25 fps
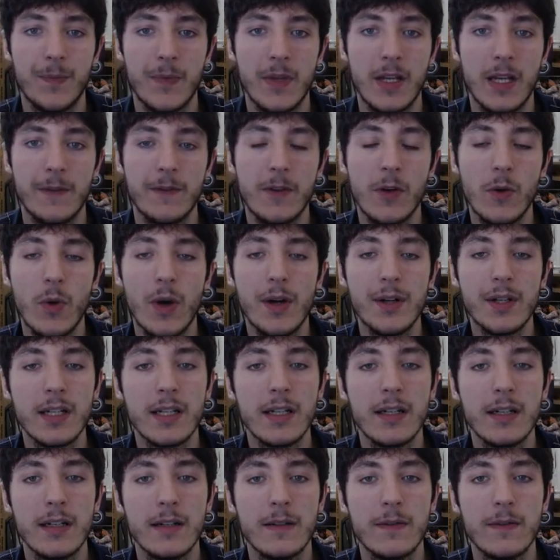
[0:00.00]
If you're running
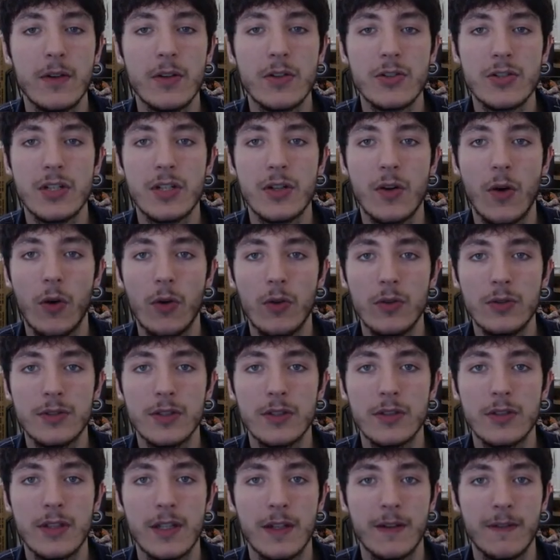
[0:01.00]
a version
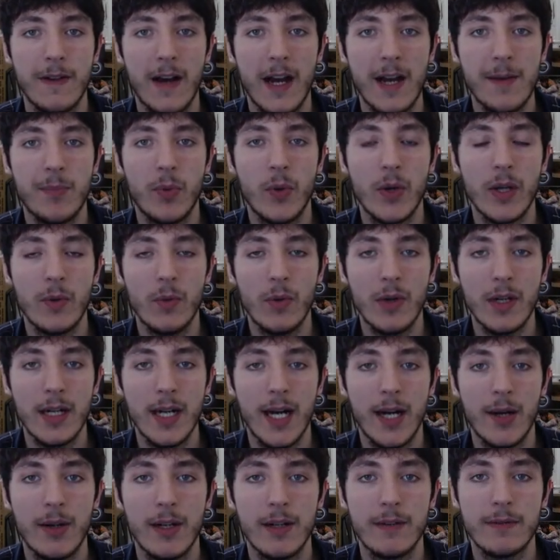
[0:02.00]
older than 5.1,
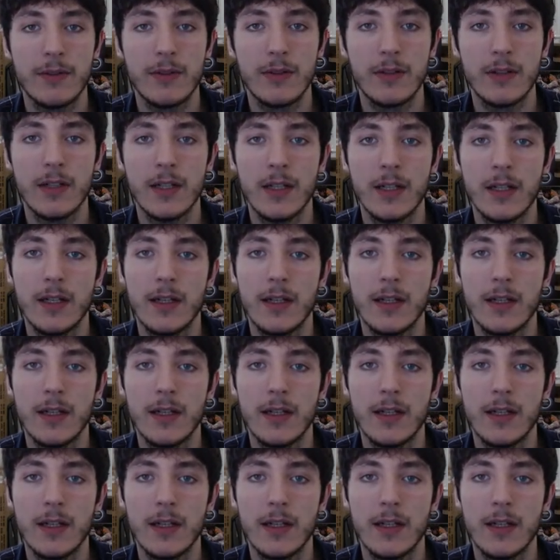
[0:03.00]
however,